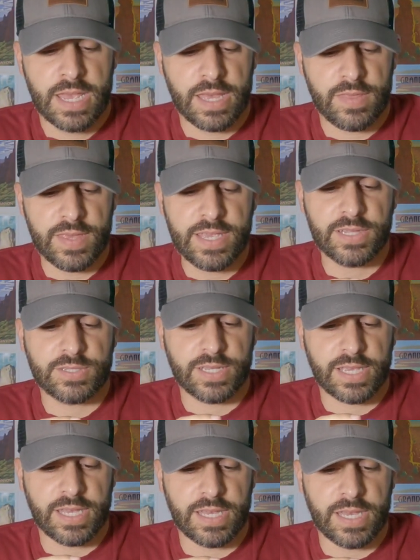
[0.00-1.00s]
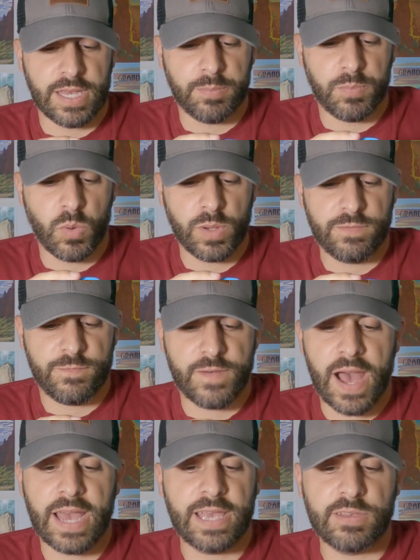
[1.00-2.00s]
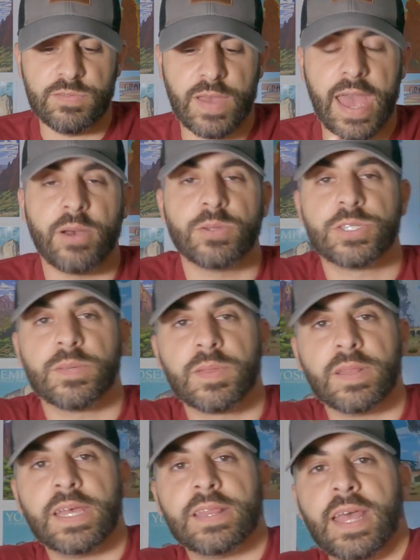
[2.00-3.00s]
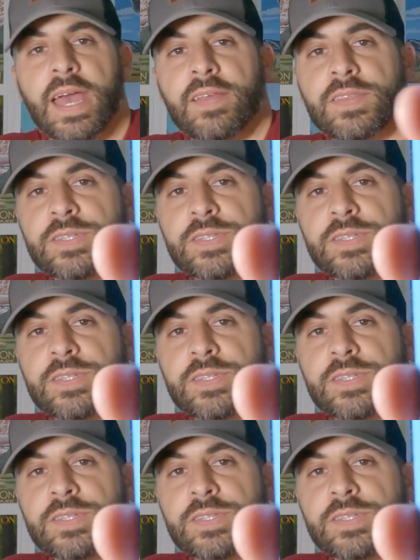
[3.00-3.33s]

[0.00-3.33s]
I think it's like a 0.5 ounce, something like that.